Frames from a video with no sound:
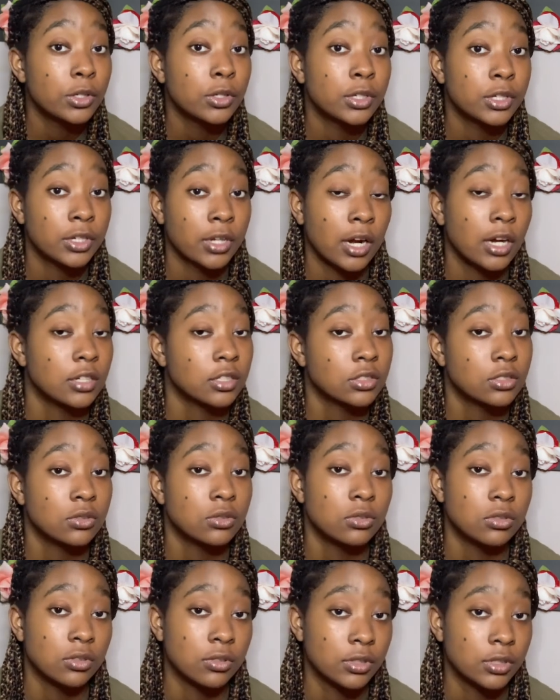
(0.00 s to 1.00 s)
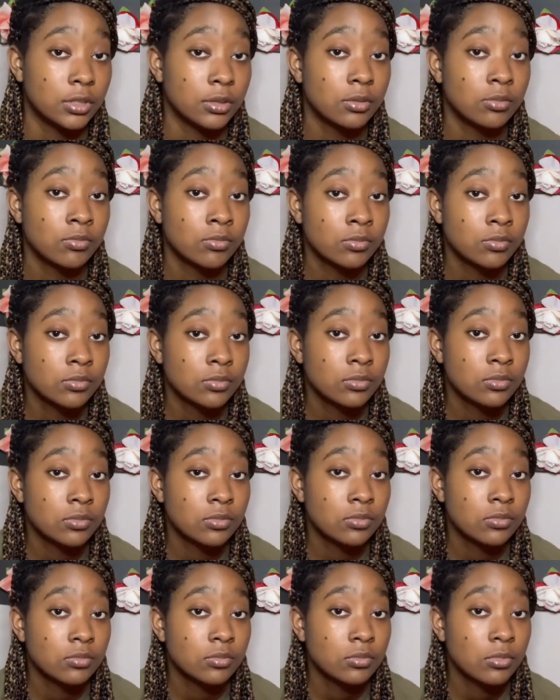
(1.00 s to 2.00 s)
hear our story
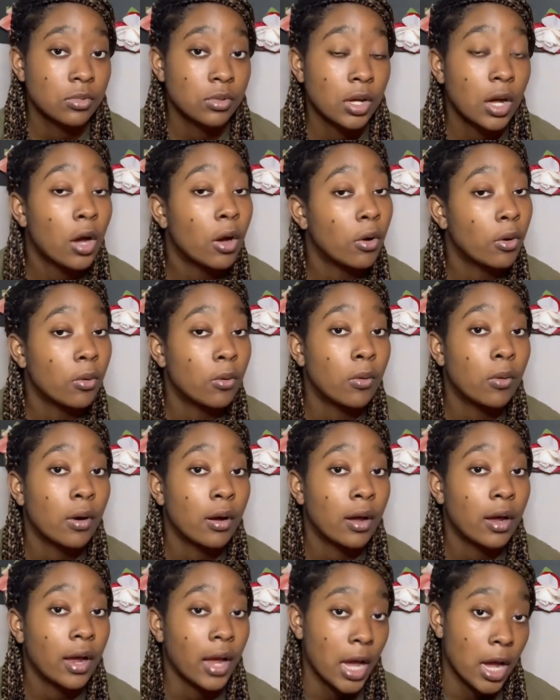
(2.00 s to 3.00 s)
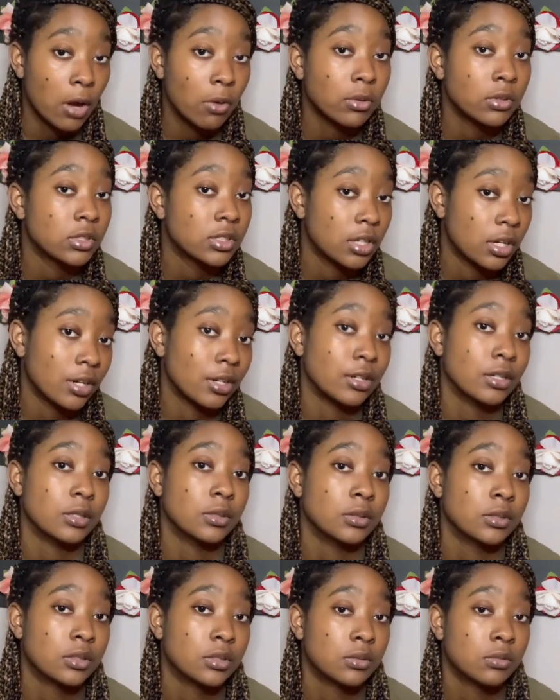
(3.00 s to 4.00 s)
on our
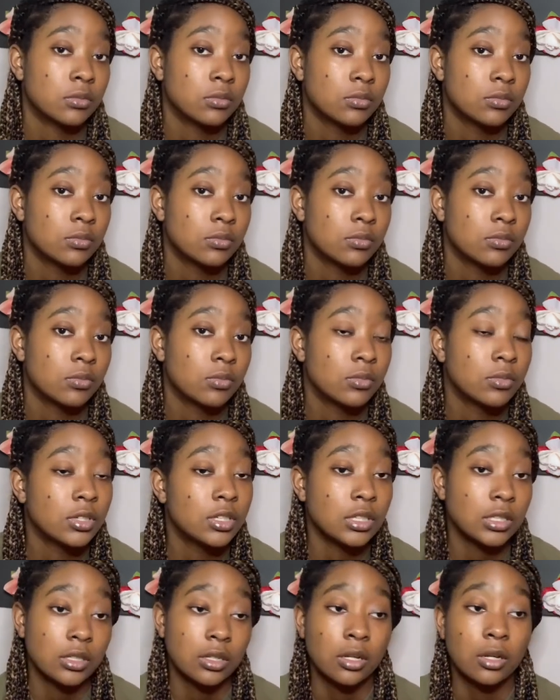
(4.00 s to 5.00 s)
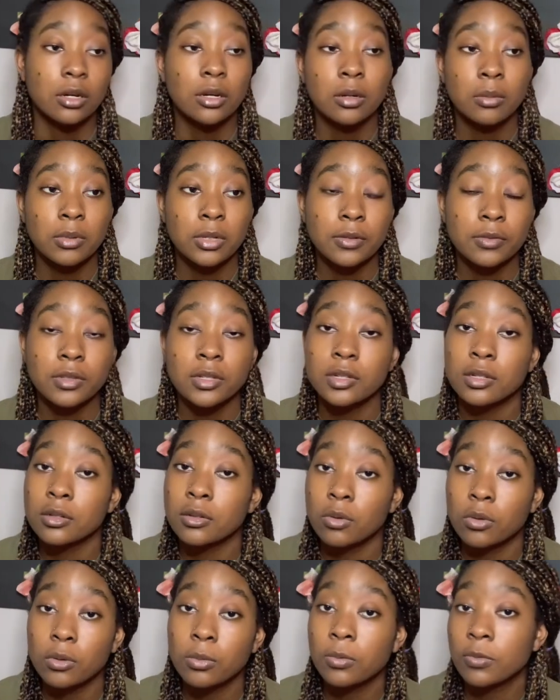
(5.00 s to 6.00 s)
terms. It's an uplifting
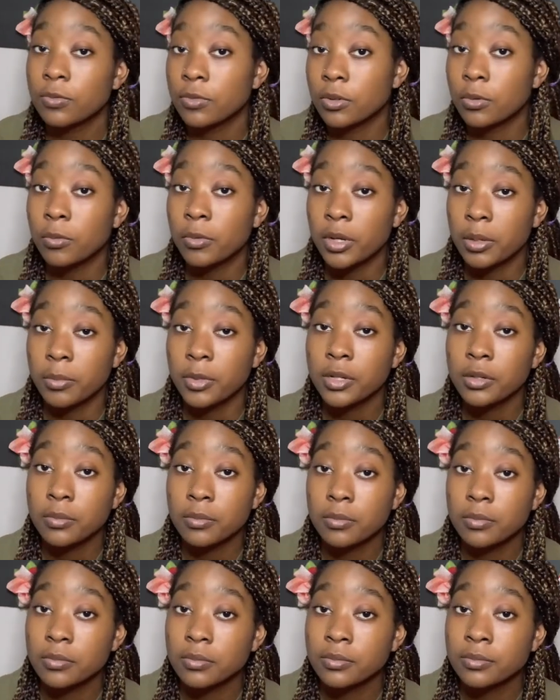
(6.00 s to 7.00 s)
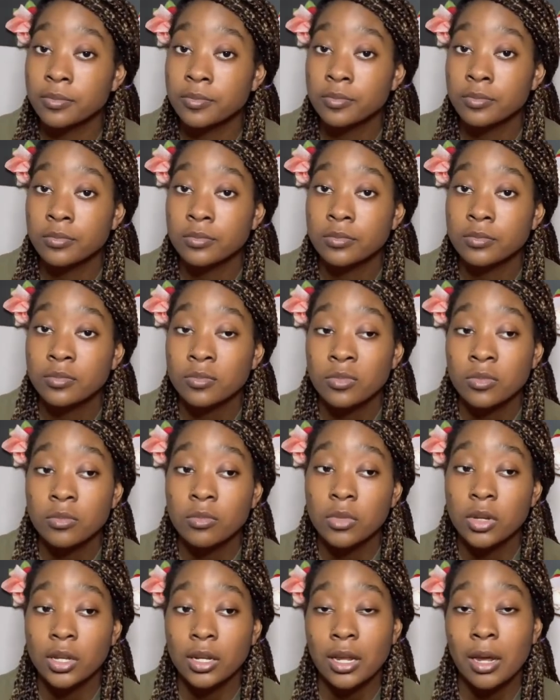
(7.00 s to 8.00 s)
group for women.
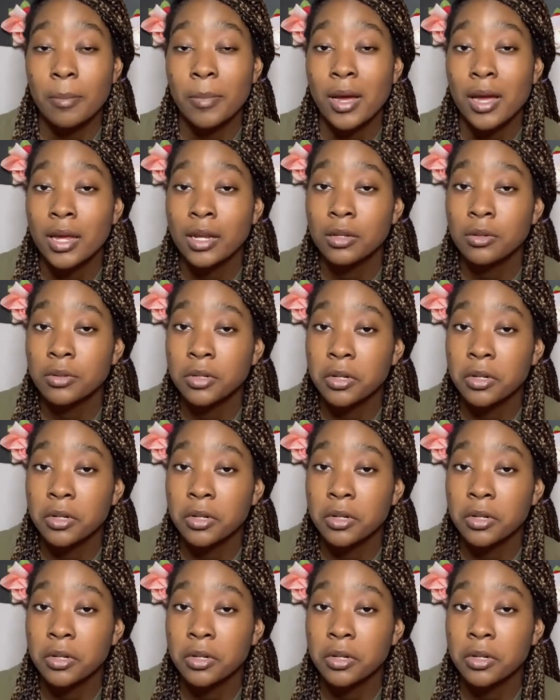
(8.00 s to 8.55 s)
And I might,